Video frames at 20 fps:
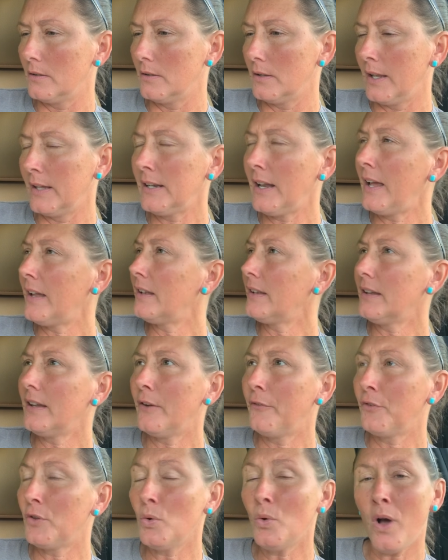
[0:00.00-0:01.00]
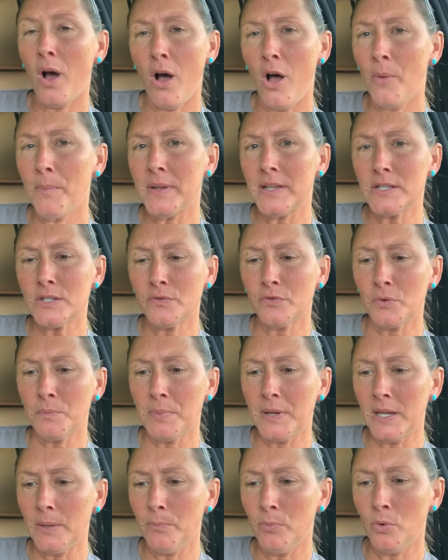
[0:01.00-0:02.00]
an, a few comments from
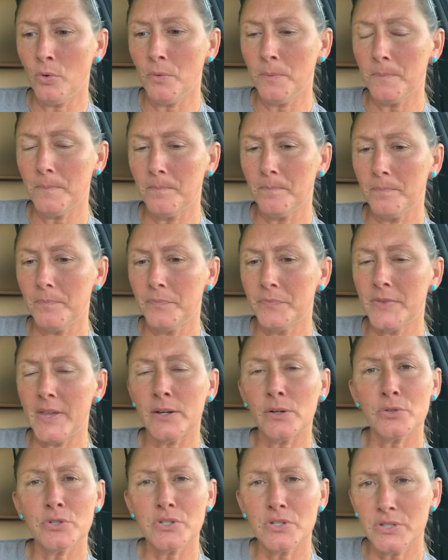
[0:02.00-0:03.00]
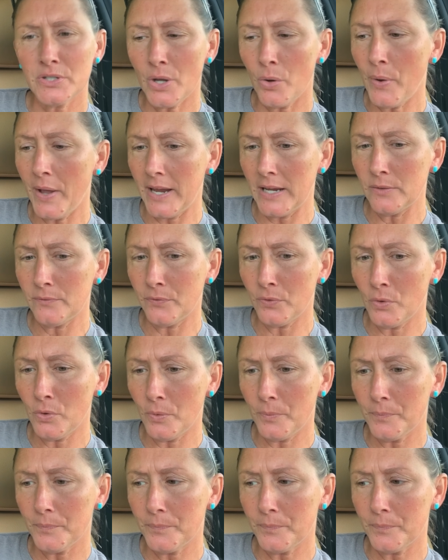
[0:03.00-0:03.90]
people that are so hateful.